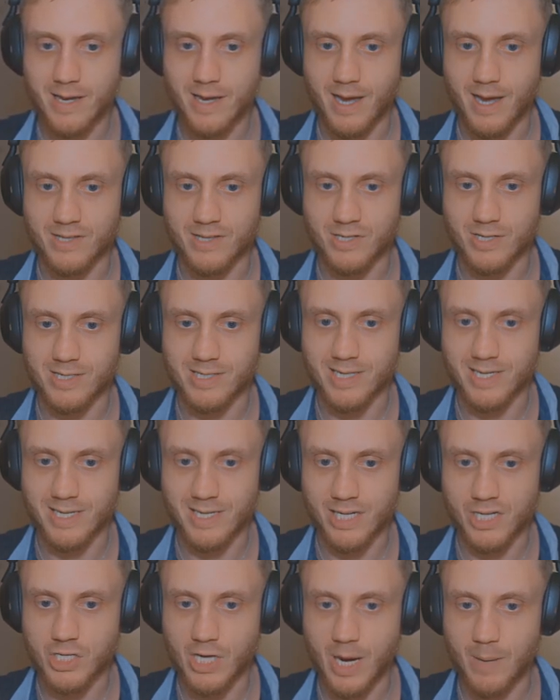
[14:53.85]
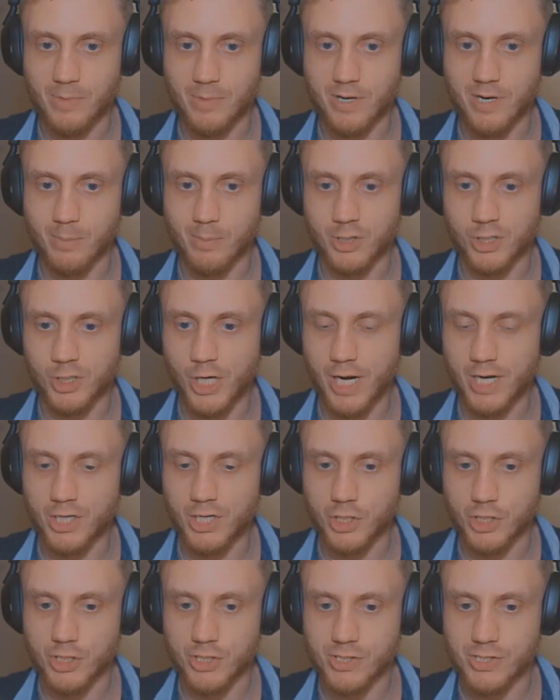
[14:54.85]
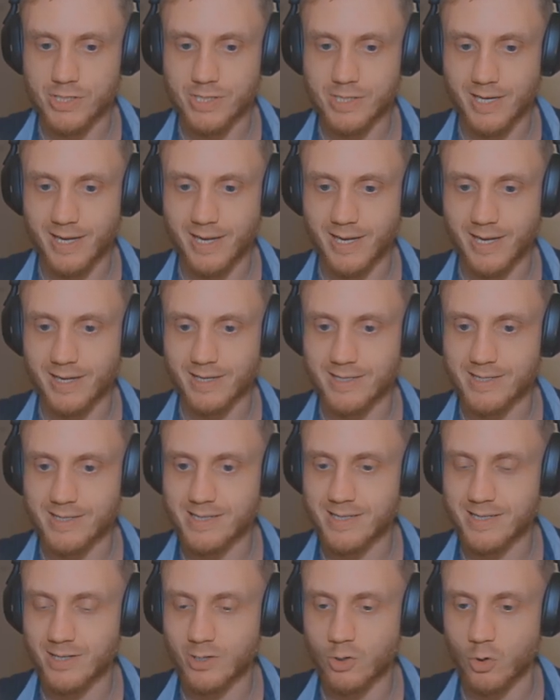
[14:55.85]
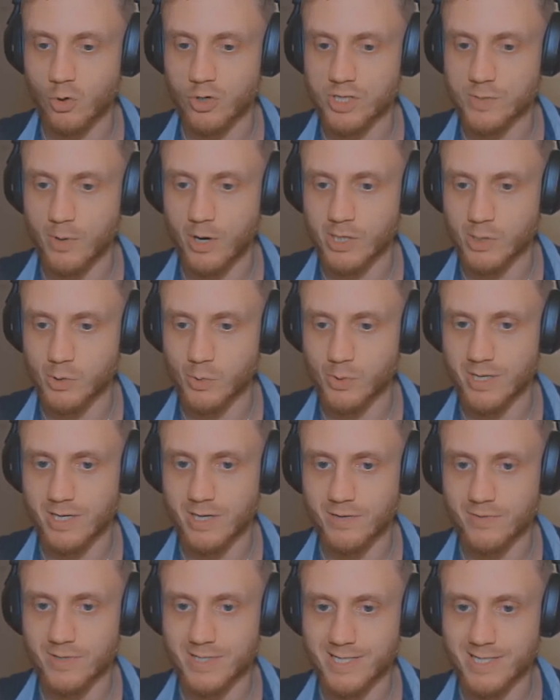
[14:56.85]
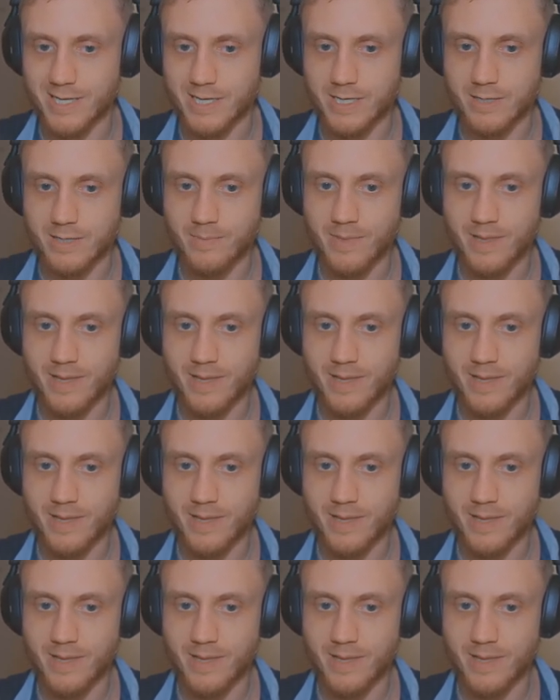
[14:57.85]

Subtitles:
As you can see, each time the number changes, it corresponds with a different city.